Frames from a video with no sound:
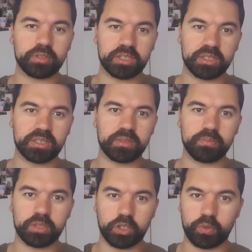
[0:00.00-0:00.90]

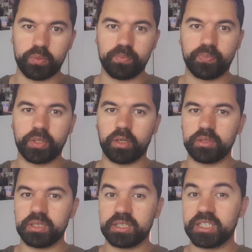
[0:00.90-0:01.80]
System 2,
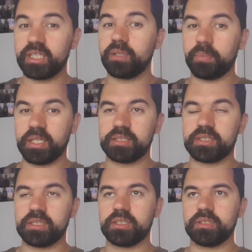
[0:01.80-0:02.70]
on the Sega
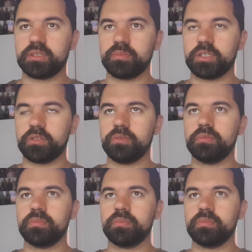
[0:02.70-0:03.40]
Master System 2.